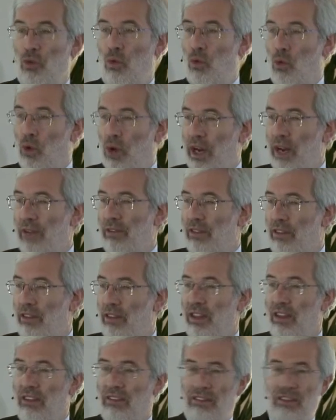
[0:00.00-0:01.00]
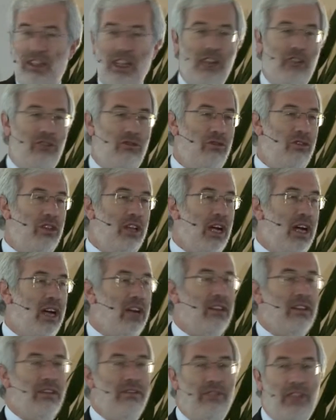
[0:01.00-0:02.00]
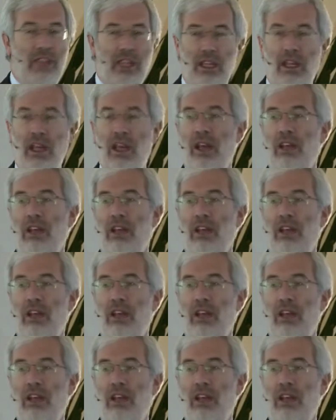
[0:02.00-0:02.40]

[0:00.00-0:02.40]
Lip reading: one of the things dear to the heart of the